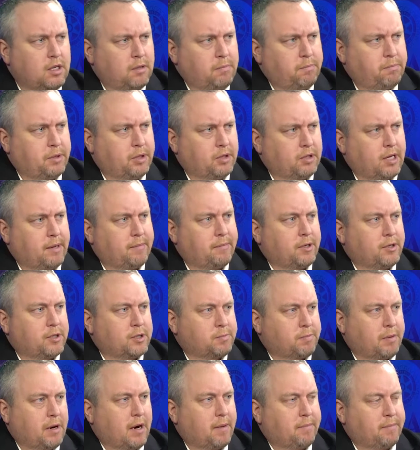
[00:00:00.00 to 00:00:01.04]
build up those
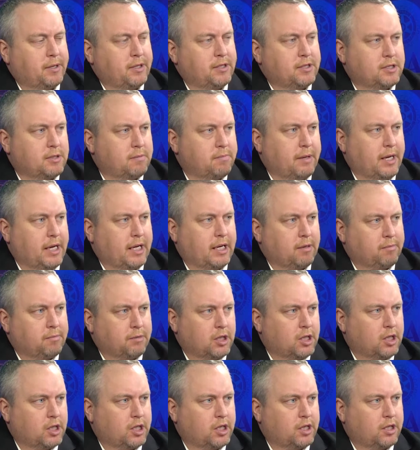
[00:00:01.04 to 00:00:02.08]
properties and make them
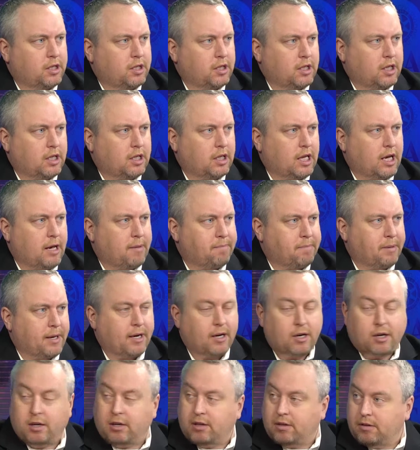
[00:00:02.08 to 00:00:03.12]
look a lot
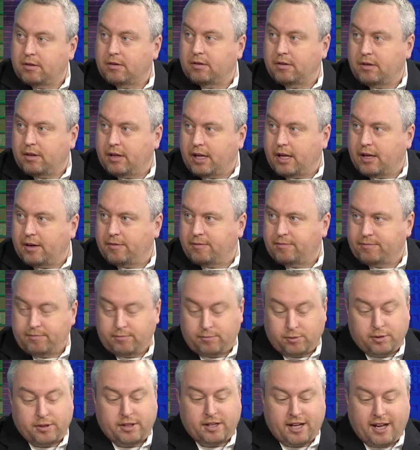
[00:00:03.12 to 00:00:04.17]
better than
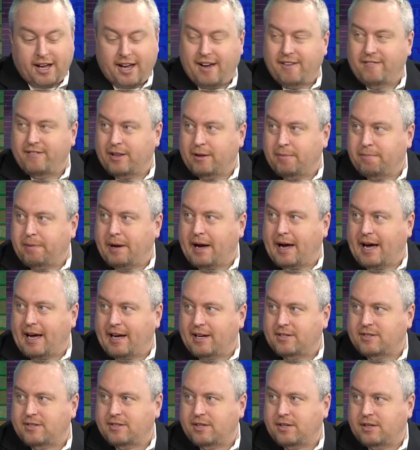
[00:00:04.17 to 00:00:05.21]
what they have in the yeah, past.
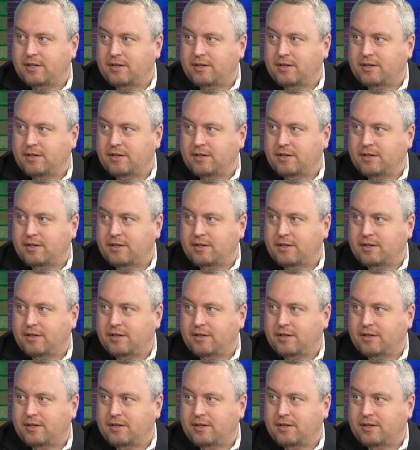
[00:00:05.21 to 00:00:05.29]
And make so.